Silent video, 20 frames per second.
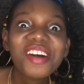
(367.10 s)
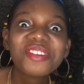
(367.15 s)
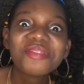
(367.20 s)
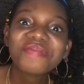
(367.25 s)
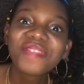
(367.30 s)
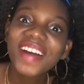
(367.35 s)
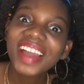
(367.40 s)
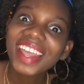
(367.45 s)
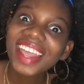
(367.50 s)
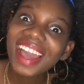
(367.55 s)

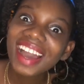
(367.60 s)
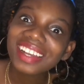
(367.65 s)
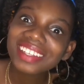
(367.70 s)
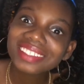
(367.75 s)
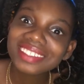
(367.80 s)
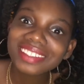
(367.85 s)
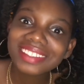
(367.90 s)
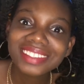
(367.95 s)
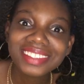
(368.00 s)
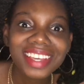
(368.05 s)
But it
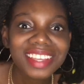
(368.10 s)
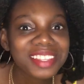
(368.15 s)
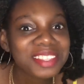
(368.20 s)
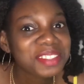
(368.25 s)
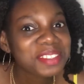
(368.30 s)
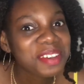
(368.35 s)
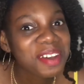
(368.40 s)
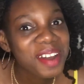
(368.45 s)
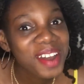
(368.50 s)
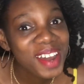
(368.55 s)
actually
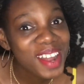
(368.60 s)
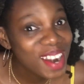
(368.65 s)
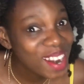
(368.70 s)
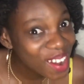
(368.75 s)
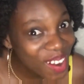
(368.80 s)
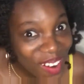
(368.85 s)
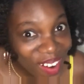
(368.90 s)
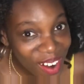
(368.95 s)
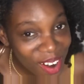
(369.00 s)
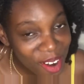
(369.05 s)
takes so
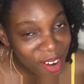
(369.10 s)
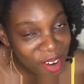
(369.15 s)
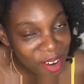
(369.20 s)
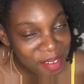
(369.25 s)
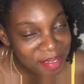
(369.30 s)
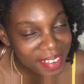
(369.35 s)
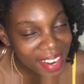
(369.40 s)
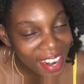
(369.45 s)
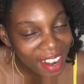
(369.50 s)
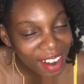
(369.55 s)
long.
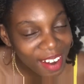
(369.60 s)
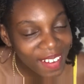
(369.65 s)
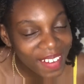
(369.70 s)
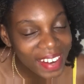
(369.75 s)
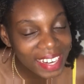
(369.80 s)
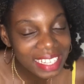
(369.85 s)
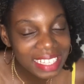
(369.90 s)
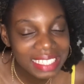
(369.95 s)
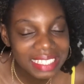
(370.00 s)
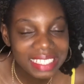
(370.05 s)
Oh my
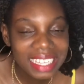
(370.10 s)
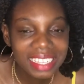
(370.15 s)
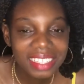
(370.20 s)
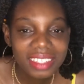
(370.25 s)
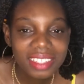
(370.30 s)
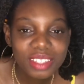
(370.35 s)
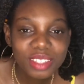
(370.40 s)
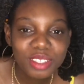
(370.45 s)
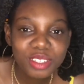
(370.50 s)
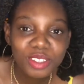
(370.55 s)
god, it
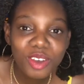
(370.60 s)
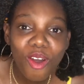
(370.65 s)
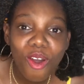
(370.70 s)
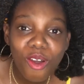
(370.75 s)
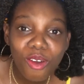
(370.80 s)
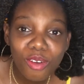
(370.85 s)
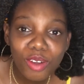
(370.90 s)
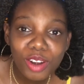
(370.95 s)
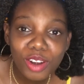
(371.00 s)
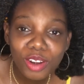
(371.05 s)
takes
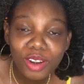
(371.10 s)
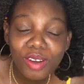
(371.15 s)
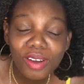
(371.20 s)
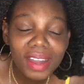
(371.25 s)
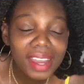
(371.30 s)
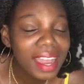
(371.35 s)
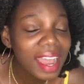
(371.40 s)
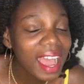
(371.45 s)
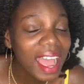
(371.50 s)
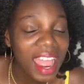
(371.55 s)
so
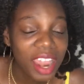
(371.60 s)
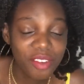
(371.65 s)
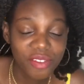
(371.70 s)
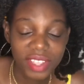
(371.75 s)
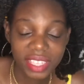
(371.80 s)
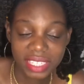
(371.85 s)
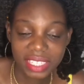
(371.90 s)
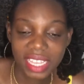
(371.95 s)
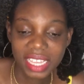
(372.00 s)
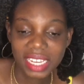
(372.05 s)
long. I
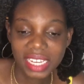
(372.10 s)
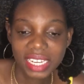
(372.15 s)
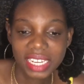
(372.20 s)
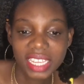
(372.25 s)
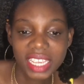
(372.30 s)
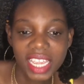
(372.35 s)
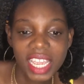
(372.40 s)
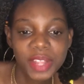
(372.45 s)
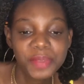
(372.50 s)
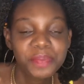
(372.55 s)

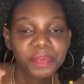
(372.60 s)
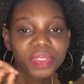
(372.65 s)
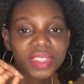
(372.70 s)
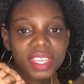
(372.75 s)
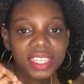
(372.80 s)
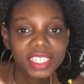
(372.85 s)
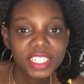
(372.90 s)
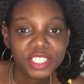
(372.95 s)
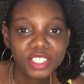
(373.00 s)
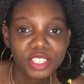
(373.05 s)
recently
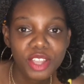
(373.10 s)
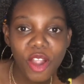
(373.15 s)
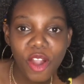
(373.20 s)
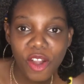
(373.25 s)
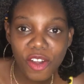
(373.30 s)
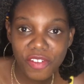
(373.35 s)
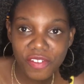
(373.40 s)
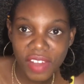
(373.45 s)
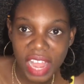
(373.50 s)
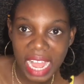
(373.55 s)

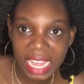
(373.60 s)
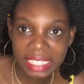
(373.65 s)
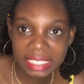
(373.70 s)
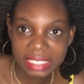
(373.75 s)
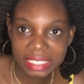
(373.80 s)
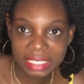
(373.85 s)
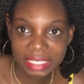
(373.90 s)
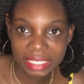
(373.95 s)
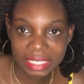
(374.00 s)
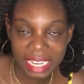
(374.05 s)

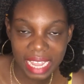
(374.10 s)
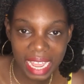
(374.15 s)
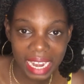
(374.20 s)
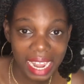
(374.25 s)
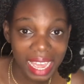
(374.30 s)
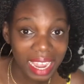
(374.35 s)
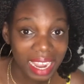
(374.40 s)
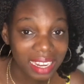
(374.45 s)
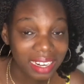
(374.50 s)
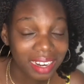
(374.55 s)
discovered
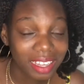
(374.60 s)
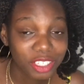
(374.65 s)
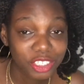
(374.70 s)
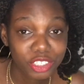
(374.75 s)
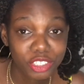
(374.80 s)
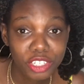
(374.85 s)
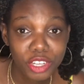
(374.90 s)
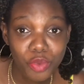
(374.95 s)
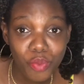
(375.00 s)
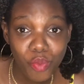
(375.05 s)
that I can
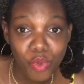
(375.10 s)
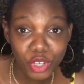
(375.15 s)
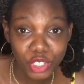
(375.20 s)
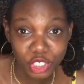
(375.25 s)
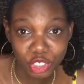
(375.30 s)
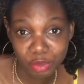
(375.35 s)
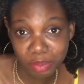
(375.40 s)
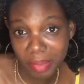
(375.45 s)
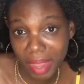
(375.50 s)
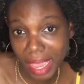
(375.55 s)
actually
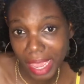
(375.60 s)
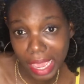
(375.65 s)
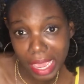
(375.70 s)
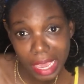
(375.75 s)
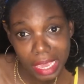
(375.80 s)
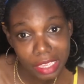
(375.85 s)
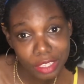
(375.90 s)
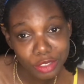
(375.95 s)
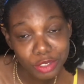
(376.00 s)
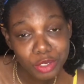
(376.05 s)
wash my
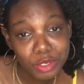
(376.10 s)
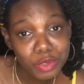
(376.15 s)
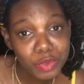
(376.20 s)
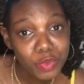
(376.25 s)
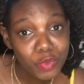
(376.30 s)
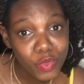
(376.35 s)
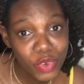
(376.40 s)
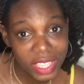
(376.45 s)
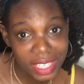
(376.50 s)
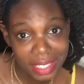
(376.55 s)
hair in
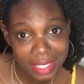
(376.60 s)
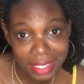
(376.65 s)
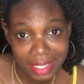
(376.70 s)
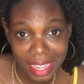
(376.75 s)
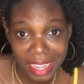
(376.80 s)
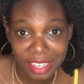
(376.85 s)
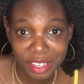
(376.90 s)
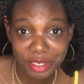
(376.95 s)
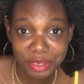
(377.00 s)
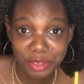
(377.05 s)
twists
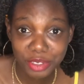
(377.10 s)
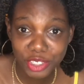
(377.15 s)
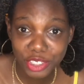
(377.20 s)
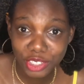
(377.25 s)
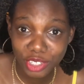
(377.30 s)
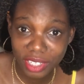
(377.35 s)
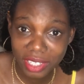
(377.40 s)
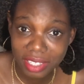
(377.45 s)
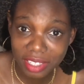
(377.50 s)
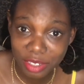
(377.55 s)
and it's a
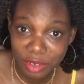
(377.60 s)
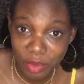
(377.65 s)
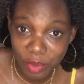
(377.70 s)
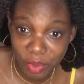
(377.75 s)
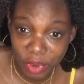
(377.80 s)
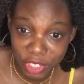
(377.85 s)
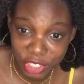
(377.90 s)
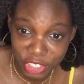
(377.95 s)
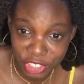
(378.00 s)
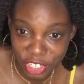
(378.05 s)
shorten
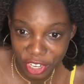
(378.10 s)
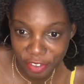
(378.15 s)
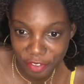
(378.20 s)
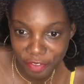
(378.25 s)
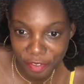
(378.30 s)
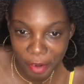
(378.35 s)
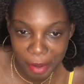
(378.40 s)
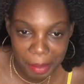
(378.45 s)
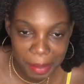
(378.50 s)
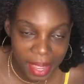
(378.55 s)
wash day
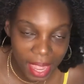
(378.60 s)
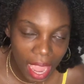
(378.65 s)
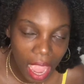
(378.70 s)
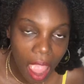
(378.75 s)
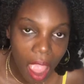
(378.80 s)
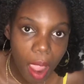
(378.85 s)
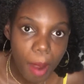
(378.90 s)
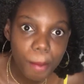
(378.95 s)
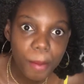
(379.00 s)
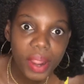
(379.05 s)
for me.
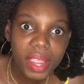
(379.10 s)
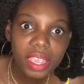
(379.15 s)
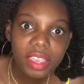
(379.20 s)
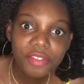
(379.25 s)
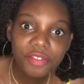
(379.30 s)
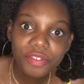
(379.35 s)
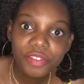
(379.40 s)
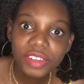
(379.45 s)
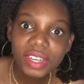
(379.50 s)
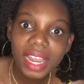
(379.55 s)
But
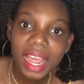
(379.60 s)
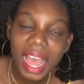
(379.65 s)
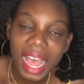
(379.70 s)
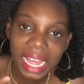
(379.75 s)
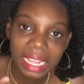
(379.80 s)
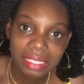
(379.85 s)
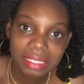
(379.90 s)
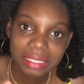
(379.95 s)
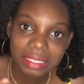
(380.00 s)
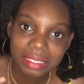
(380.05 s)
even
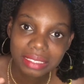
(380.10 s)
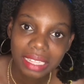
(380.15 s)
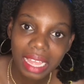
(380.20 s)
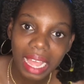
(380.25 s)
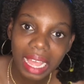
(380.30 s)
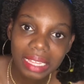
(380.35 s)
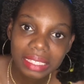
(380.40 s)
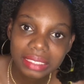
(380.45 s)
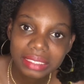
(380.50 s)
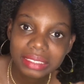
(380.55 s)
at
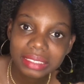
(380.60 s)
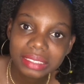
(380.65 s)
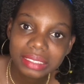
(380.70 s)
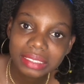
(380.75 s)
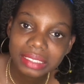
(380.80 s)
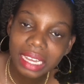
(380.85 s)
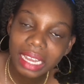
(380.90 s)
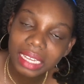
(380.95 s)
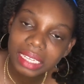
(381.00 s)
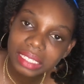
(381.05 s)
that,
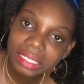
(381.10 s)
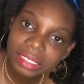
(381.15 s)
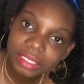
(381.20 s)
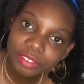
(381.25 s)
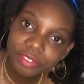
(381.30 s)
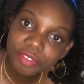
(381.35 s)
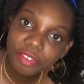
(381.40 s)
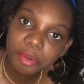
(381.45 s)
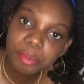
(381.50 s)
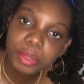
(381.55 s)

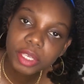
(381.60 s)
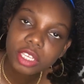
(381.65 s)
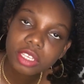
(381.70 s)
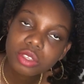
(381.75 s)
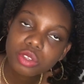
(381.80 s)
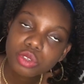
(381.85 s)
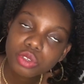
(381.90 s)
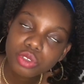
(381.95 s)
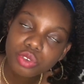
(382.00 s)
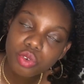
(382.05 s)
detangling for me
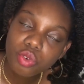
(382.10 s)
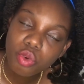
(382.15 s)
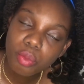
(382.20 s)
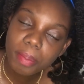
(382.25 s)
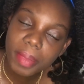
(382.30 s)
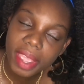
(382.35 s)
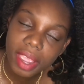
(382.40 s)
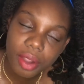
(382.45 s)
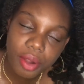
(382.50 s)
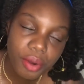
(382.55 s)
is, oh
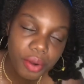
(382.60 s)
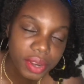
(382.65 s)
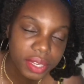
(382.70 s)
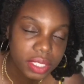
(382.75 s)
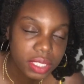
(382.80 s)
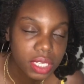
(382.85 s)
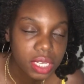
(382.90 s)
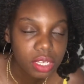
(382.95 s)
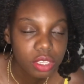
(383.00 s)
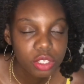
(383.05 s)
my god,
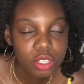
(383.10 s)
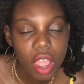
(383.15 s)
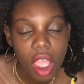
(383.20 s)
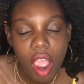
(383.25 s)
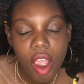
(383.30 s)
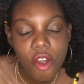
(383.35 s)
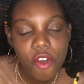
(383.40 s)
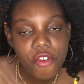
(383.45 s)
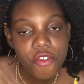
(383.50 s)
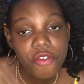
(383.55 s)
takes
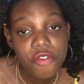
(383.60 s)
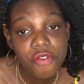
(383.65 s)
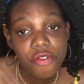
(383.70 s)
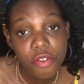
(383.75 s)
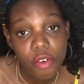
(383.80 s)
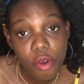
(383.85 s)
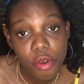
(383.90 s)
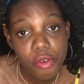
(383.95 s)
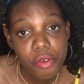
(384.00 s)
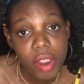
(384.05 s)

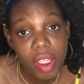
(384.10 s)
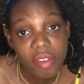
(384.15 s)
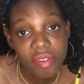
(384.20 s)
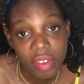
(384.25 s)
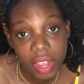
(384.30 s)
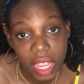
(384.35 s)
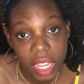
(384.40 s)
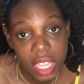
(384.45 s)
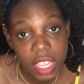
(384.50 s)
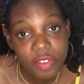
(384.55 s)

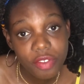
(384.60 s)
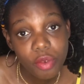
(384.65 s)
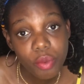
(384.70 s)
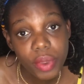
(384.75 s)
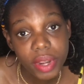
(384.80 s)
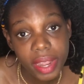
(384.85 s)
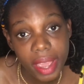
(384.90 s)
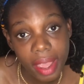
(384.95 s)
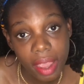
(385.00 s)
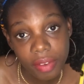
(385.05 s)
forever. Even
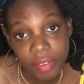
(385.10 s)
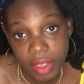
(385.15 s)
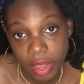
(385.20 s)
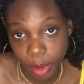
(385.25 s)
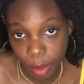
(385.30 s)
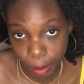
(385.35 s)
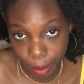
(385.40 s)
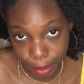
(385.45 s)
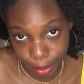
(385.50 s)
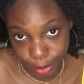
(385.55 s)
when I have
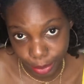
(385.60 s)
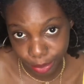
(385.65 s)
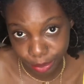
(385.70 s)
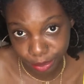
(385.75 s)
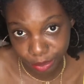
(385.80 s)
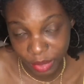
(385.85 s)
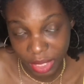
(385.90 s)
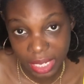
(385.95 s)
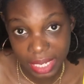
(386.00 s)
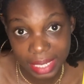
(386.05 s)
help,
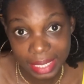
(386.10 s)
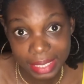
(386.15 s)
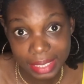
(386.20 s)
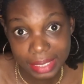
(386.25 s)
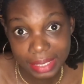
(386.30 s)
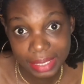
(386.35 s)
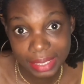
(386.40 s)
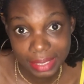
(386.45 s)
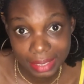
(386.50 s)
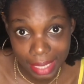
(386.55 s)

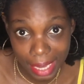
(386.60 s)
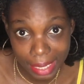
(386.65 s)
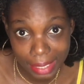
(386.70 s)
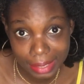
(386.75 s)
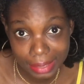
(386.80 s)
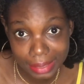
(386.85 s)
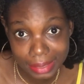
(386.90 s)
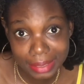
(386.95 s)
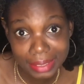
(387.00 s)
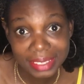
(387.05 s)

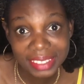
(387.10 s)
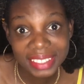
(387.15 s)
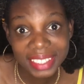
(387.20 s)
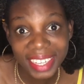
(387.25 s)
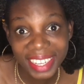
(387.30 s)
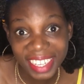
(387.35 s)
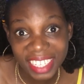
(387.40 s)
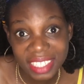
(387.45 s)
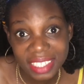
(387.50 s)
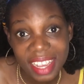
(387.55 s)
detangling
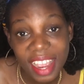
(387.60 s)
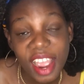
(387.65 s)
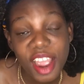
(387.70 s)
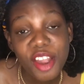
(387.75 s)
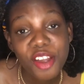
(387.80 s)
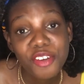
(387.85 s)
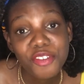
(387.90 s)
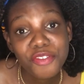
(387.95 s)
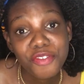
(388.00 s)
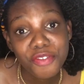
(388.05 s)
takes
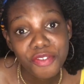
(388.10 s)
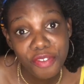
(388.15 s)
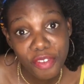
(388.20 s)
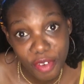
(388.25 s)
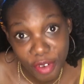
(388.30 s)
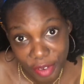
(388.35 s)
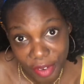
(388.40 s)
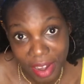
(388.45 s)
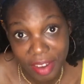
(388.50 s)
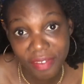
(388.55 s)

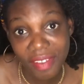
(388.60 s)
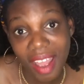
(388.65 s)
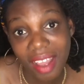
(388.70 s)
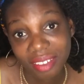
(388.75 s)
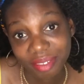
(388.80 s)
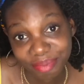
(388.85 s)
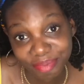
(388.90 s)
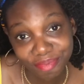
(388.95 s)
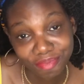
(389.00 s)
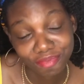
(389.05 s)
forever.
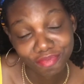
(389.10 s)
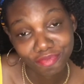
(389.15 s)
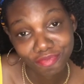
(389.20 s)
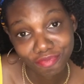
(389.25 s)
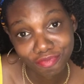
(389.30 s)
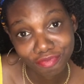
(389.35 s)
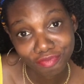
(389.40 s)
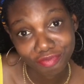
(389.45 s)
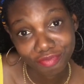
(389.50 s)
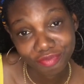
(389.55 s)

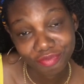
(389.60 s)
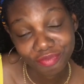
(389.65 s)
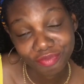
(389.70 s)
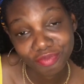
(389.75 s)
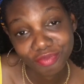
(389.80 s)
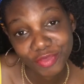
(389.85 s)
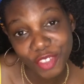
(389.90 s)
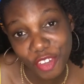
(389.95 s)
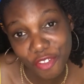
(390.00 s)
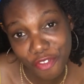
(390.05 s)

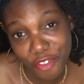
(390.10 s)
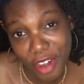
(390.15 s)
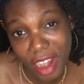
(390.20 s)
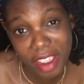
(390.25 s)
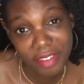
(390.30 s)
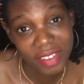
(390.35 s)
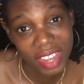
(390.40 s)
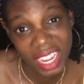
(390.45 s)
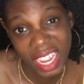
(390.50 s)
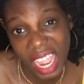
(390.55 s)

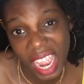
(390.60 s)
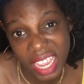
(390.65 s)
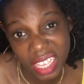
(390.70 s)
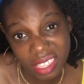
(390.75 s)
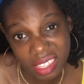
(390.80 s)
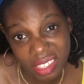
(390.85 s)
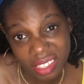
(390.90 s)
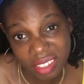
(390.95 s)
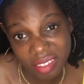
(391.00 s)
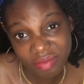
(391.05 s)
Forever,
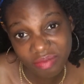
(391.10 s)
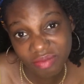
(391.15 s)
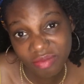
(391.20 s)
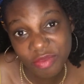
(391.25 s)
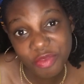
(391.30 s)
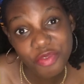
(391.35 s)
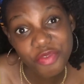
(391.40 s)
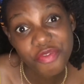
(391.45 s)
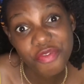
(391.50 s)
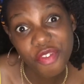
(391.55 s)
guys,
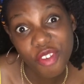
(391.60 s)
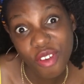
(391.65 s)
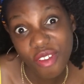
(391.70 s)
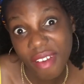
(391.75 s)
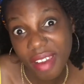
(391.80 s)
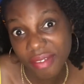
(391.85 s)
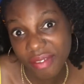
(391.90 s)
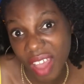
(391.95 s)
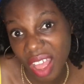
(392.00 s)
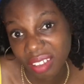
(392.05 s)

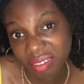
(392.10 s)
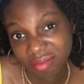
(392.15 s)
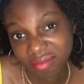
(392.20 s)
forever.